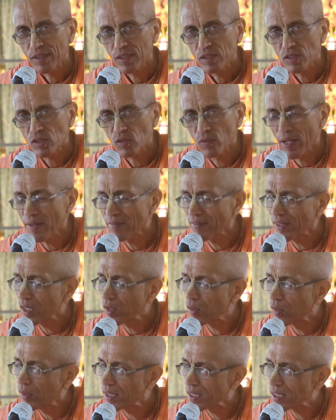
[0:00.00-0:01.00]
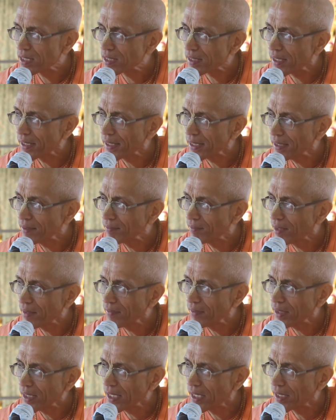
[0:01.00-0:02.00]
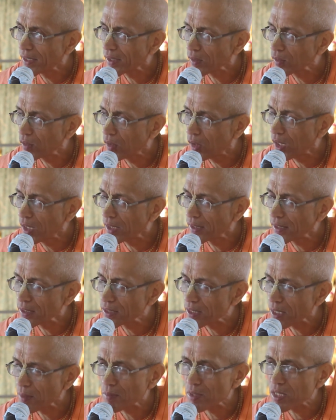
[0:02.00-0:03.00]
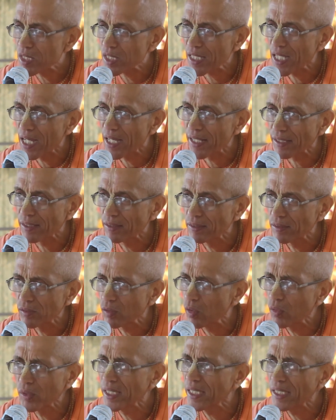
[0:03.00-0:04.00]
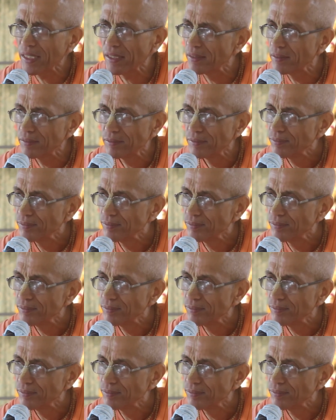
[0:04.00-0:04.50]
So why will he go and study? Why will he undergo all the samskara? No need.